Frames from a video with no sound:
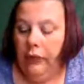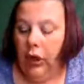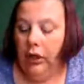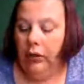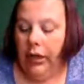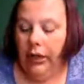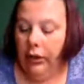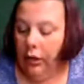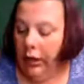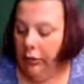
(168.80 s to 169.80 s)
dark green, and
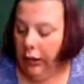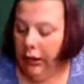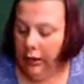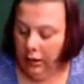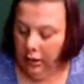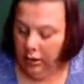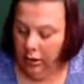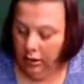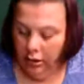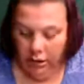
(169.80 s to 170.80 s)
a light green.
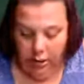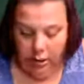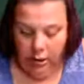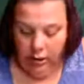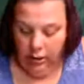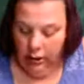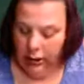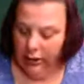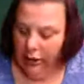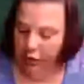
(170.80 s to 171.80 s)

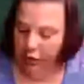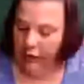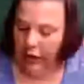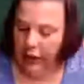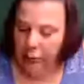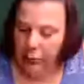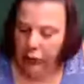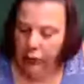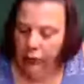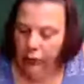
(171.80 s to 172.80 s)
Got 2 different kind of
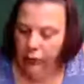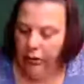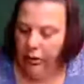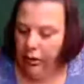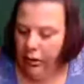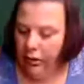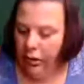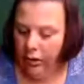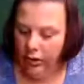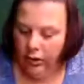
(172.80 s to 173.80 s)
blues,